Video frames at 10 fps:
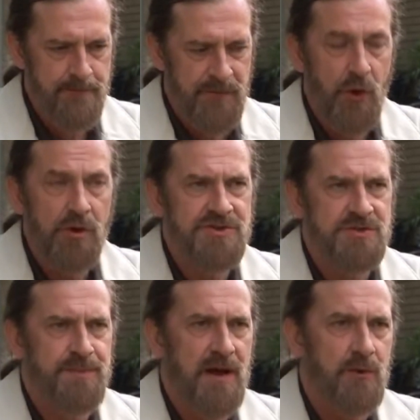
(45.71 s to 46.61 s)
knowledge
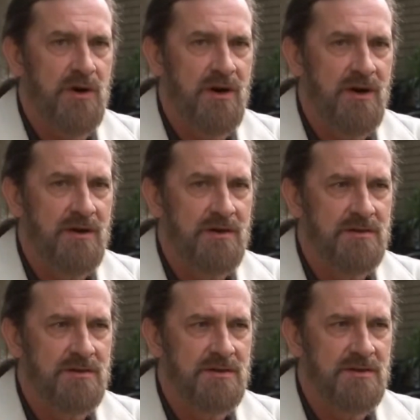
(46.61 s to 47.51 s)
is power.
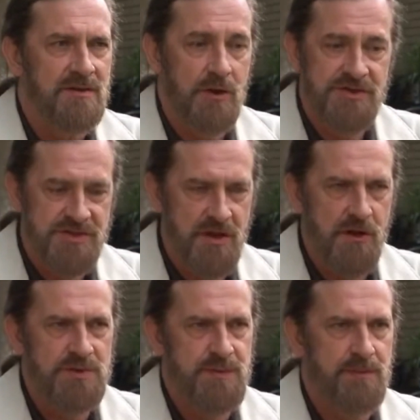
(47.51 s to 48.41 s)
Knowledge has
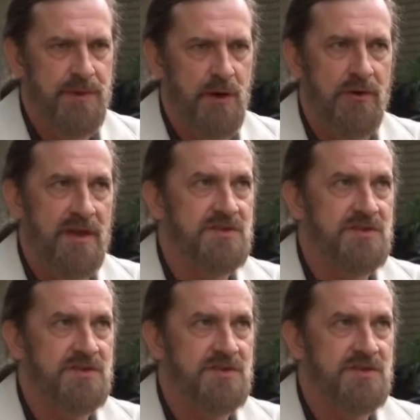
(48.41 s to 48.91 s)
always been power.